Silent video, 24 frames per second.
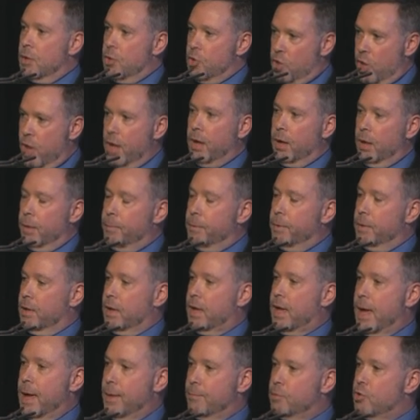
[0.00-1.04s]
Jacob
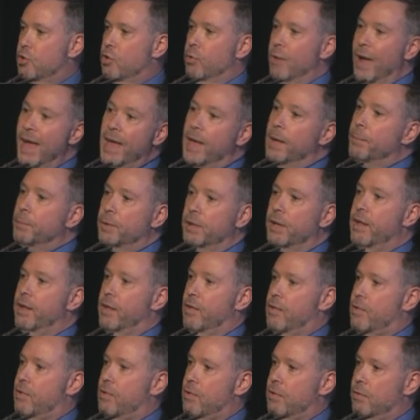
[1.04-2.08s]
came to a
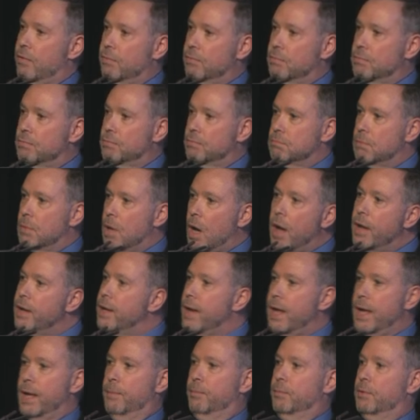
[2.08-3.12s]
place,
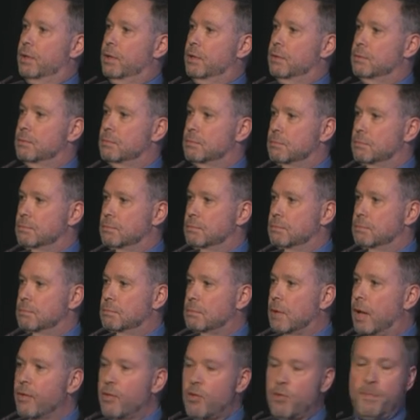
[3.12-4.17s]
unnamed,
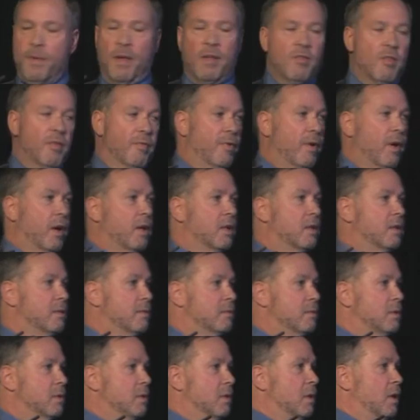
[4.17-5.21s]
unspecified,
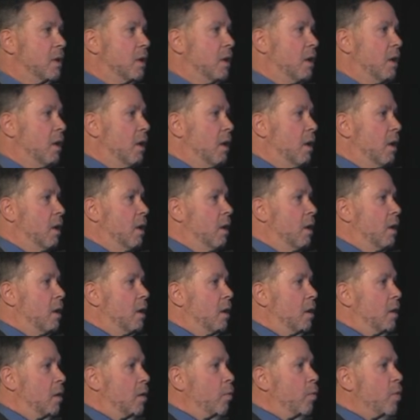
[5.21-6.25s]

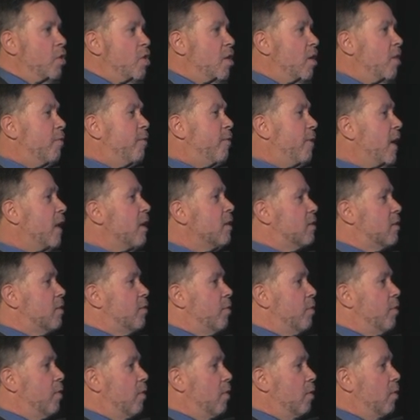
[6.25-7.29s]
which he felt
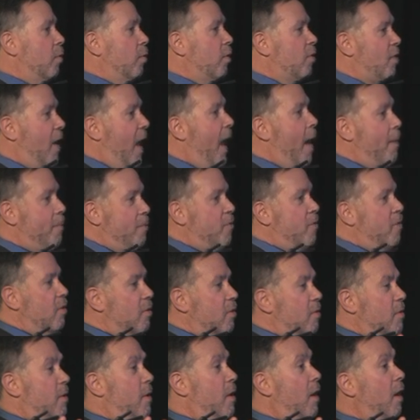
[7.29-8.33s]
was absent
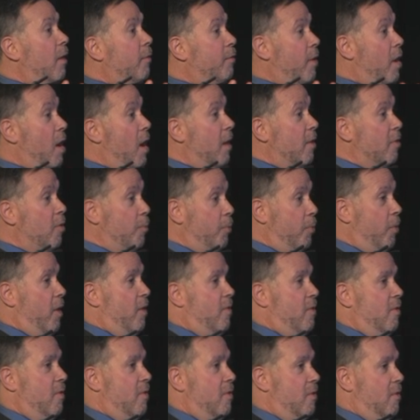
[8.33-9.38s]
of God's
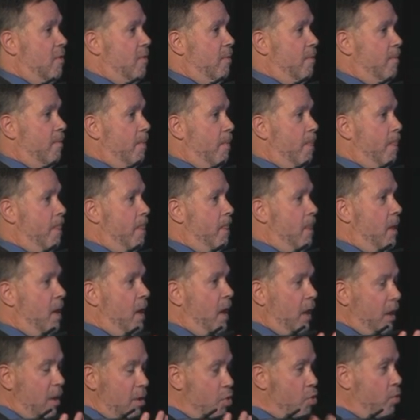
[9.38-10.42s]
presence.
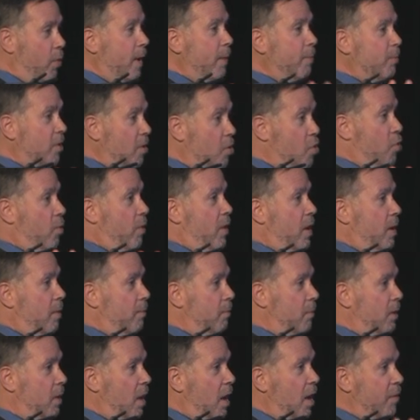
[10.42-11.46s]
And he dreamed a
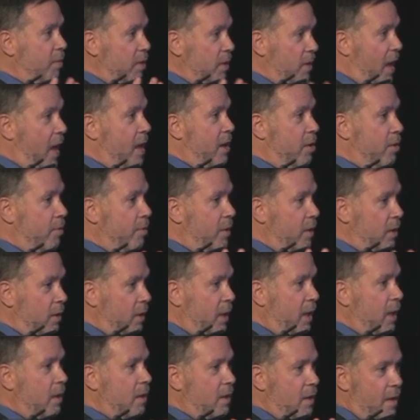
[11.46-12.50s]
dream of a ladder that
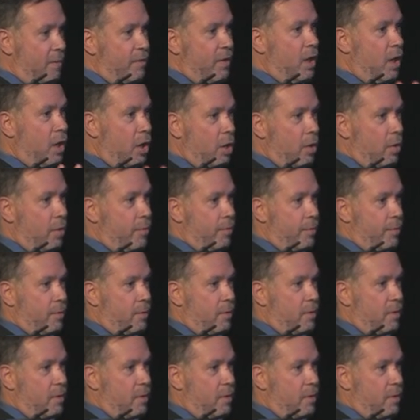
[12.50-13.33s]
linked heaven and earth.